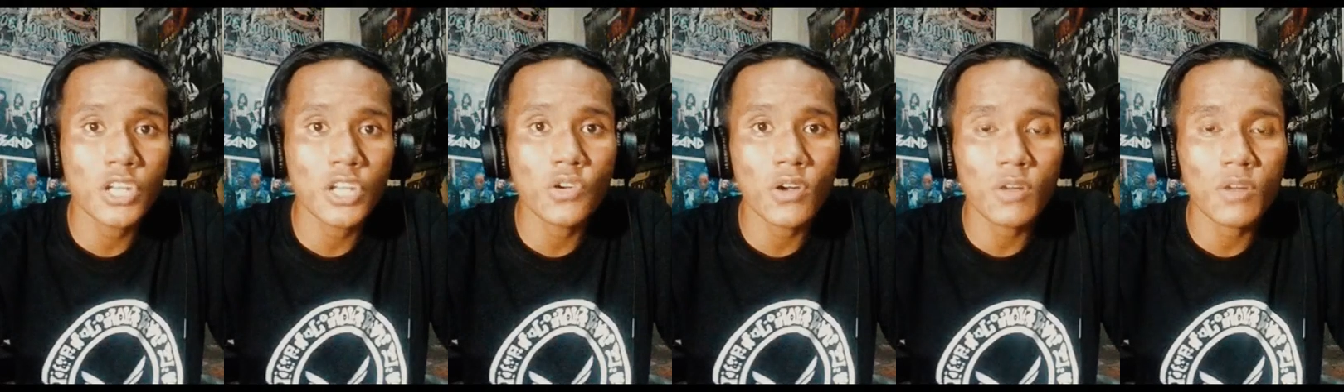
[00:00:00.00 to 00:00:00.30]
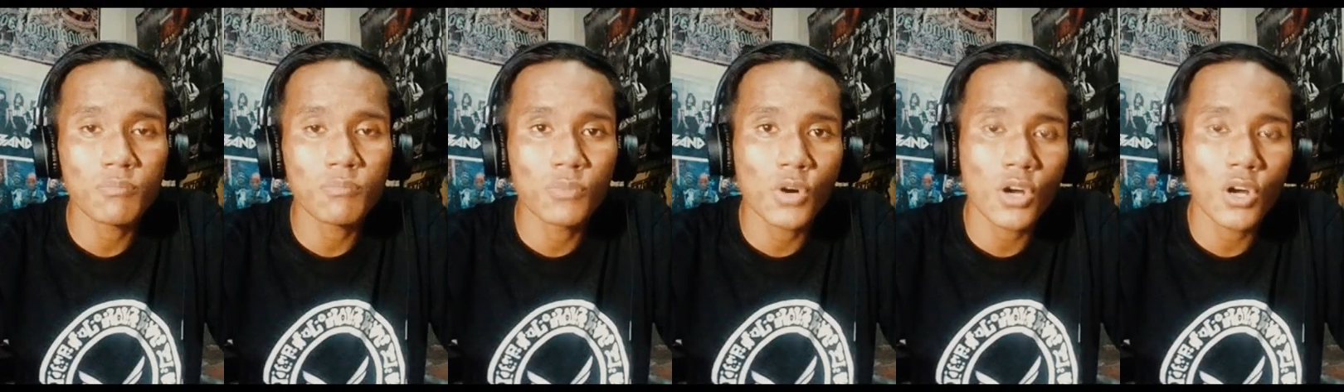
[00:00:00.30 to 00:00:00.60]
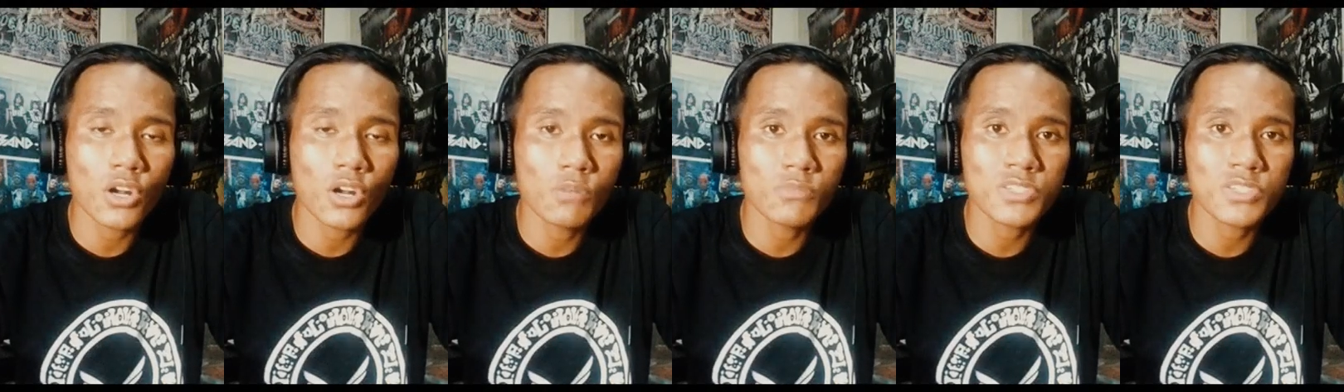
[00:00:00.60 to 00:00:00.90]
Children of
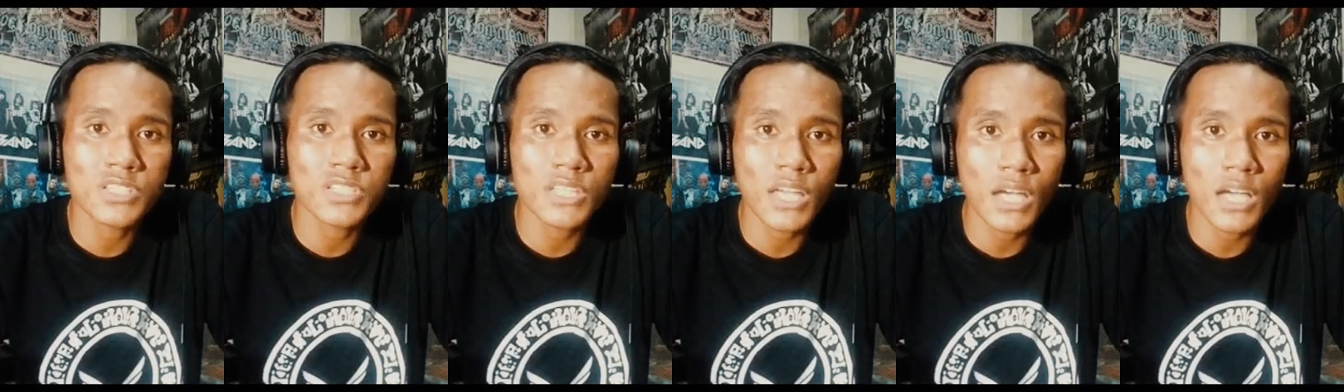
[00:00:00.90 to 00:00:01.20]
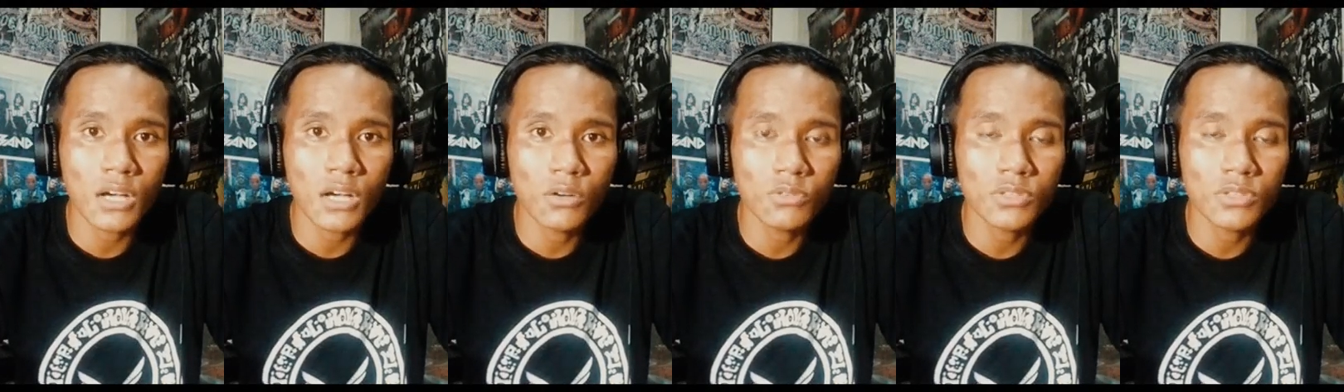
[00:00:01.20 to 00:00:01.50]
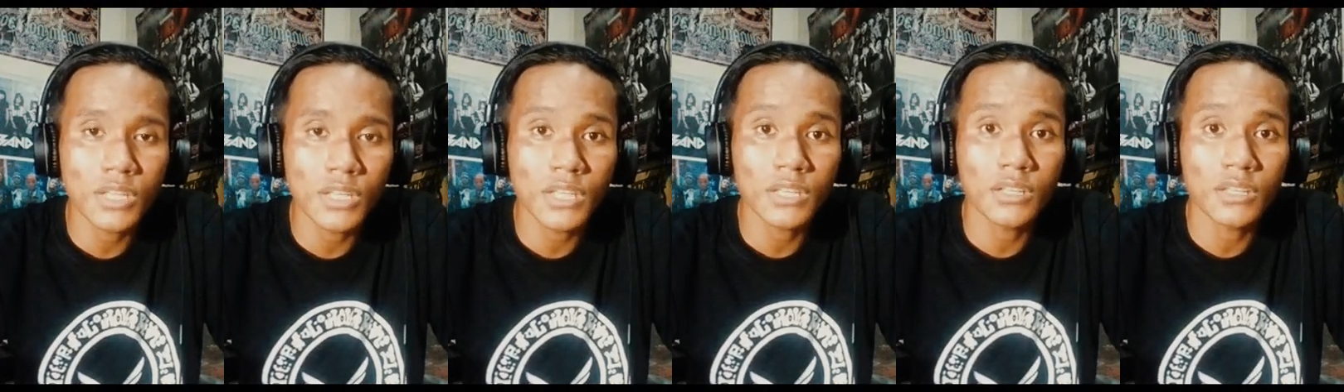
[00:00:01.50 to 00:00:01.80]
Bodom
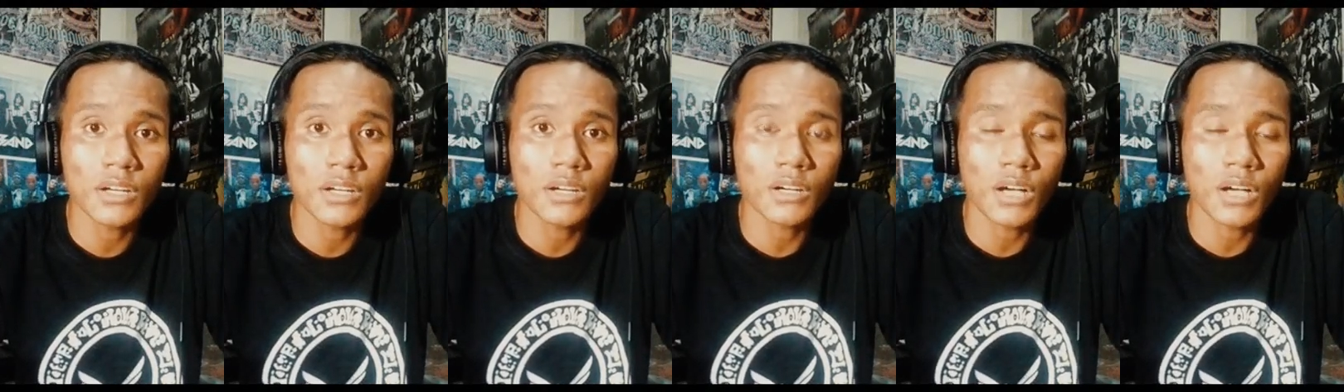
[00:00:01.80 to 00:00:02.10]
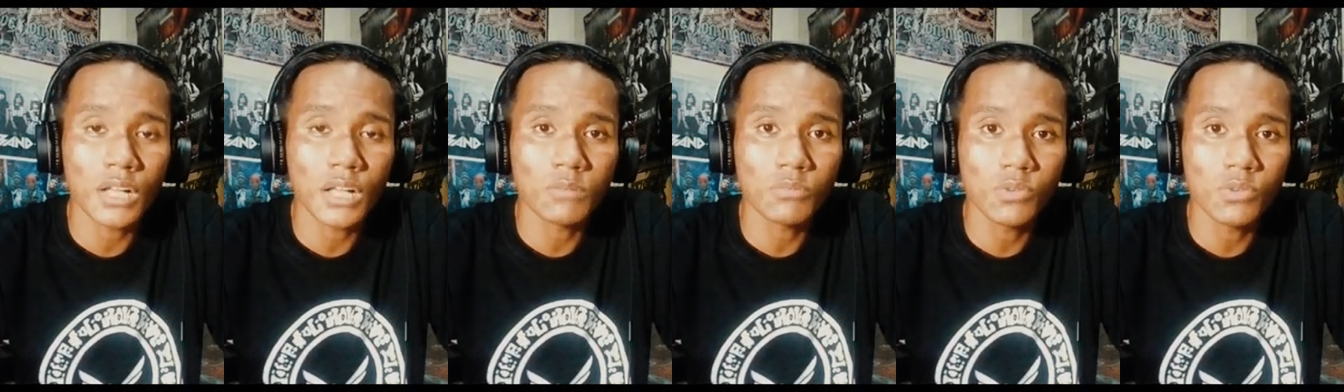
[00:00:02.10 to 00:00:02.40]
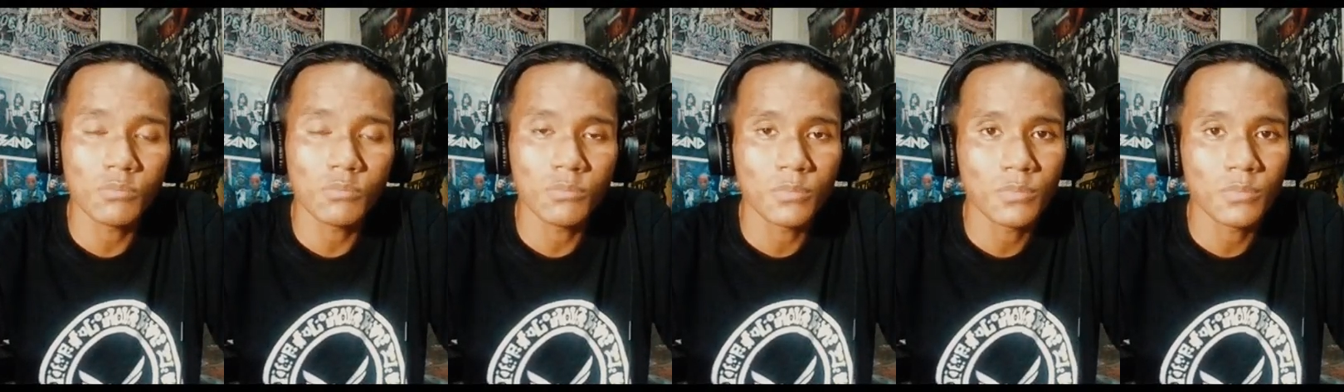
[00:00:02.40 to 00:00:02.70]
sound in the
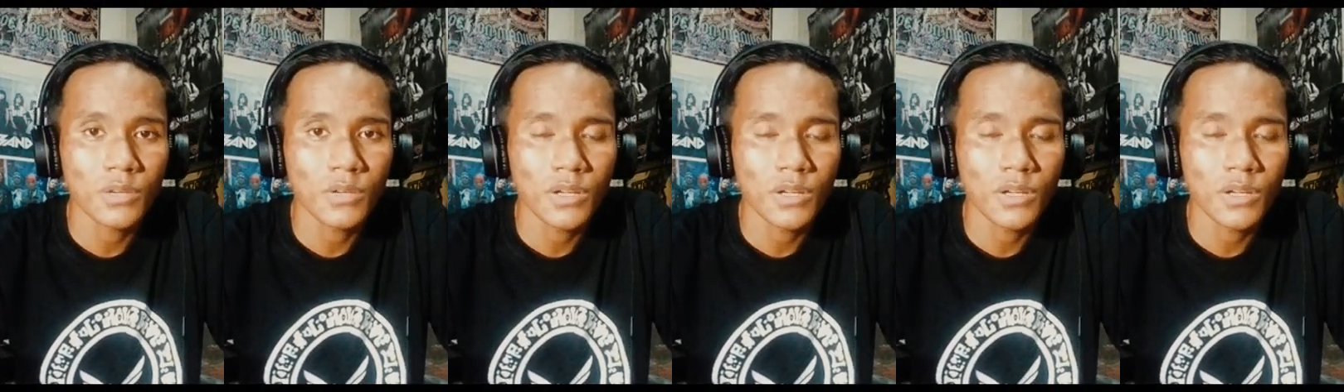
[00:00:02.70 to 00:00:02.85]
album.